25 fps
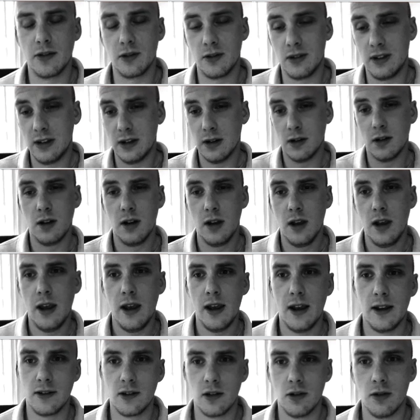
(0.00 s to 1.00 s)
So here
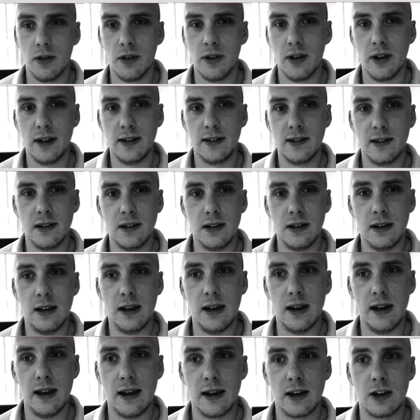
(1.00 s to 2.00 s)
it's all nicely
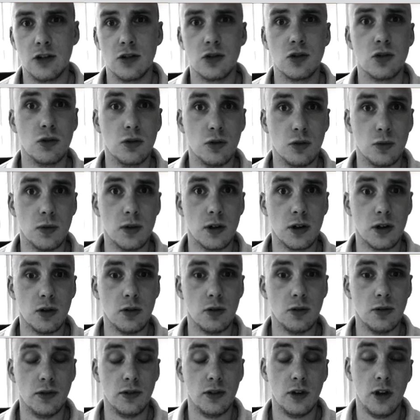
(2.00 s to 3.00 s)
uh, controlled where it
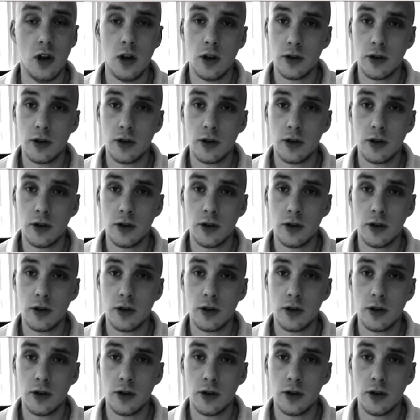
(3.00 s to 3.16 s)
goes.